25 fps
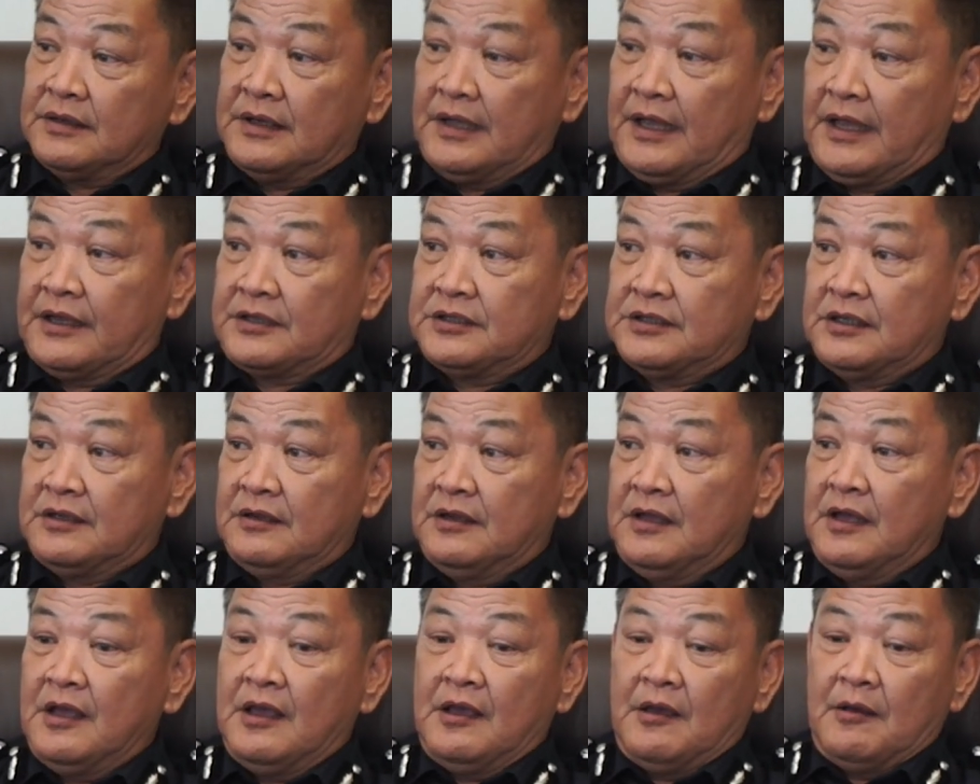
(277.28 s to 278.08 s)
action.
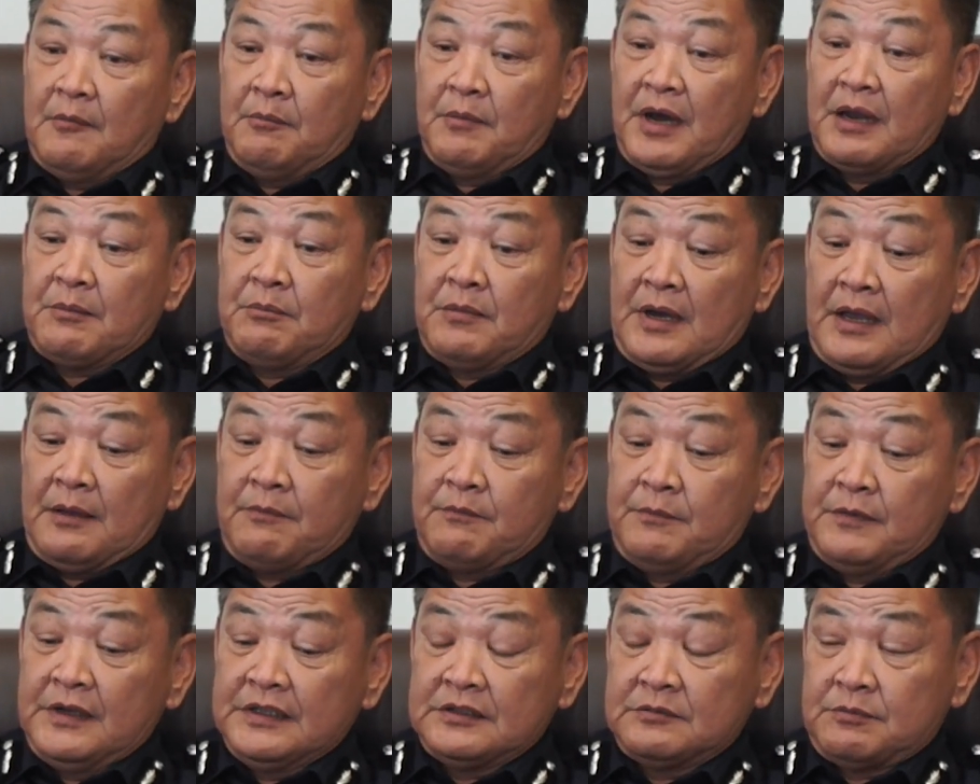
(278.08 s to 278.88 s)
But my
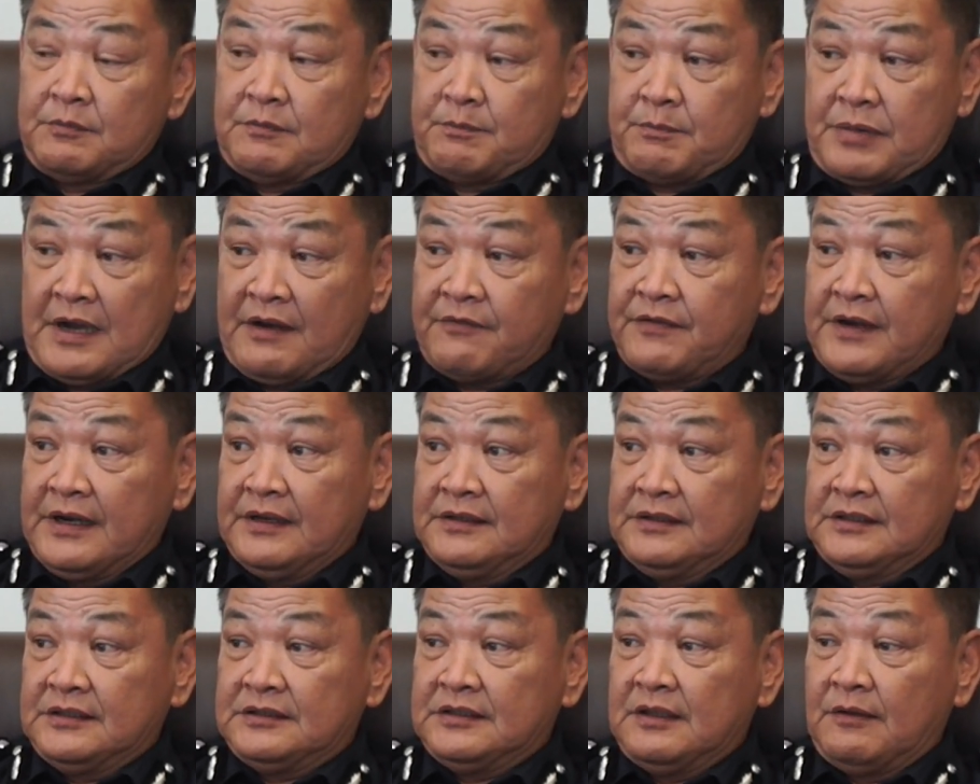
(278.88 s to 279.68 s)
first
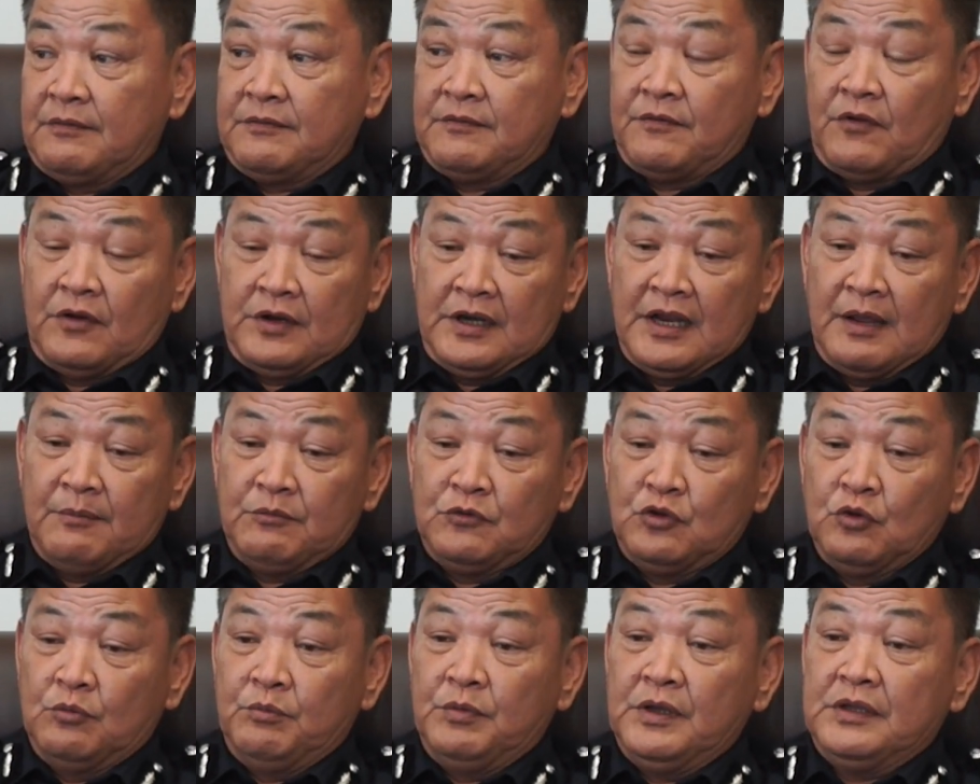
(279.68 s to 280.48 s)
preference is for
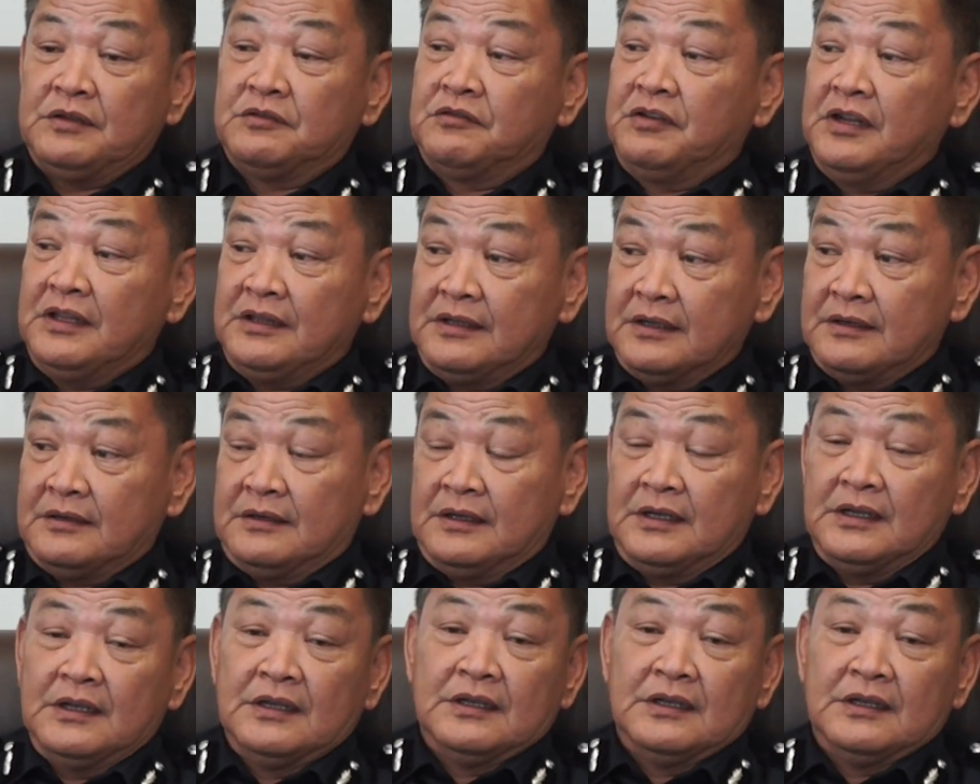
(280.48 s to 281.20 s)
them to be treated